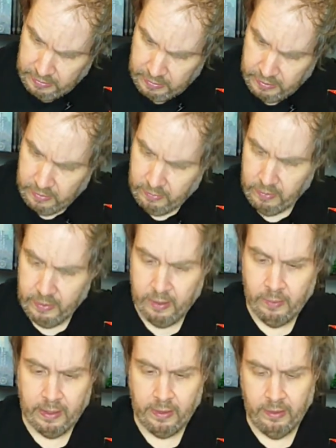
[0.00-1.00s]
Just really
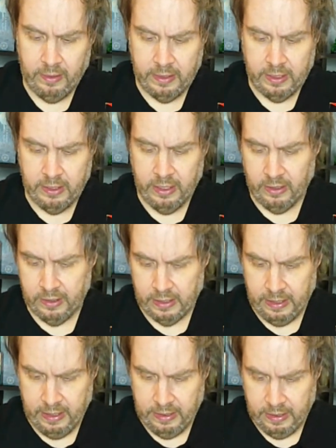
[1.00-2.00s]
quick there. Just a gentle
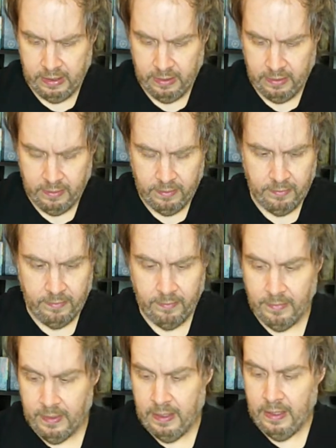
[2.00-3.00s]
slice.
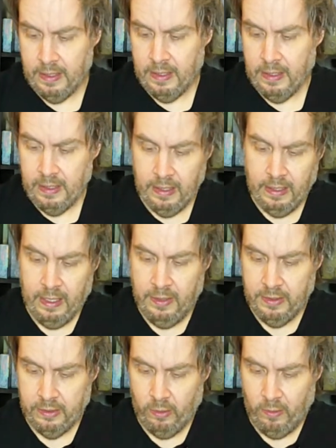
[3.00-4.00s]

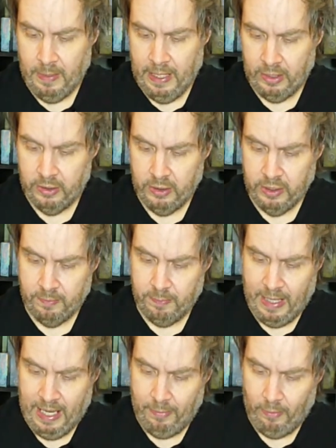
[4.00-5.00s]
And this whole box should just
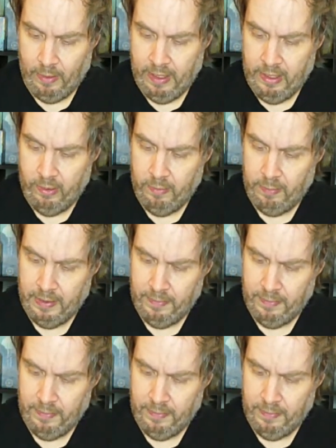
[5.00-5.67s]
pop right open.